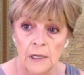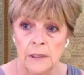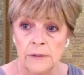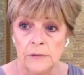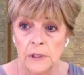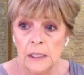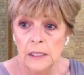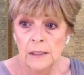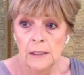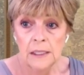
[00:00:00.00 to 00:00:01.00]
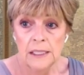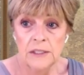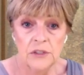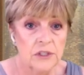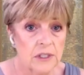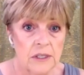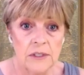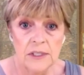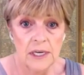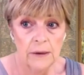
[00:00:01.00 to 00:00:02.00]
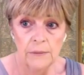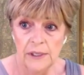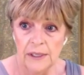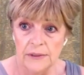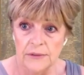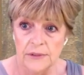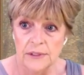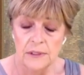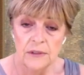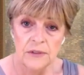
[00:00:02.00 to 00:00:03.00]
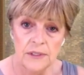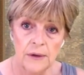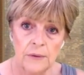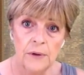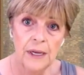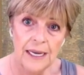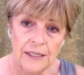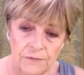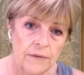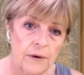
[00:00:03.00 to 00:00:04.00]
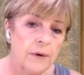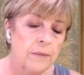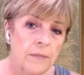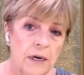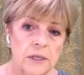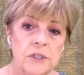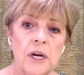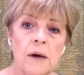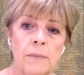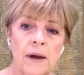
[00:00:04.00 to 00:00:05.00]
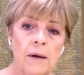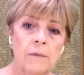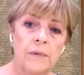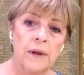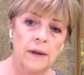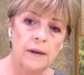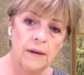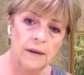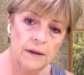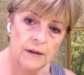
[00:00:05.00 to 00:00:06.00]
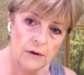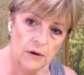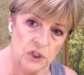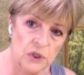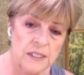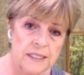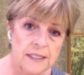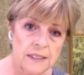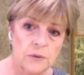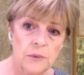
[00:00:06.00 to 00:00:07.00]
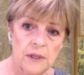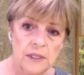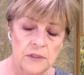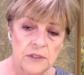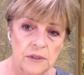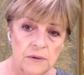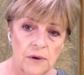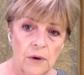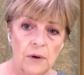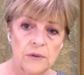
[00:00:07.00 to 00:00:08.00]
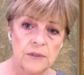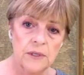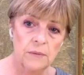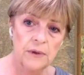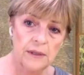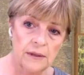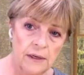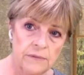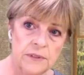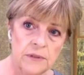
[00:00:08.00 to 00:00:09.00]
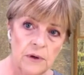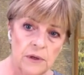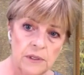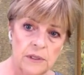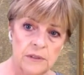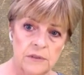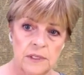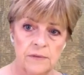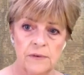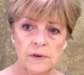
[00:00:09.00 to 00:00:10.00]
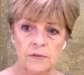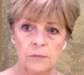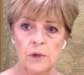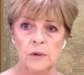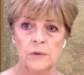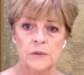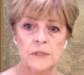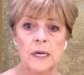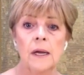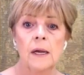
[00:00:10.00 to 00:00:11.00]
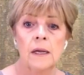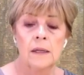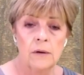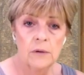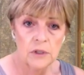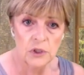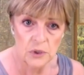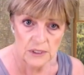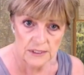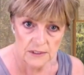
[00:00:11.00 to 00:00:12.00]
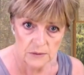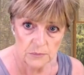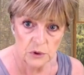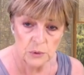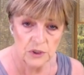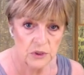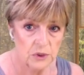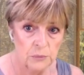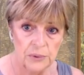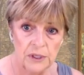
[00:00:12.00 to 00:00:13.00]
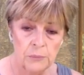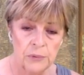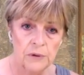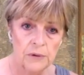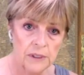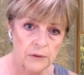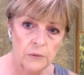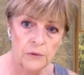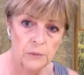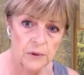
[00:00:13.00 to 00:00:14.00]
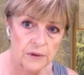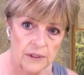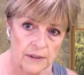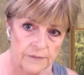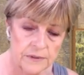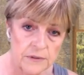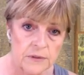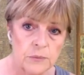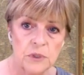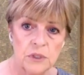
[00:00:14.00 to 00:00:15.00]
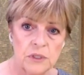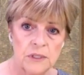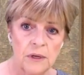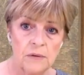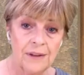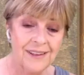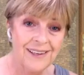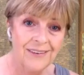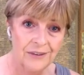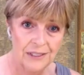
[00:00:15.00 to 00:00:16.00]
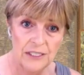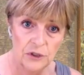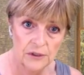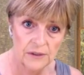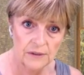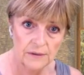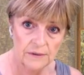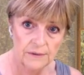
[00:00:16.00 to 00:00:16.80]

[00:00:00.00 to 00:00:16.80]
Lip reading: And it's just how it is. So it's very much about there are choices with these two cards. So we get the Lovers card and the Seven of Wands. There are choices between two people. Ignore the word the lovers. We just know that they like each other.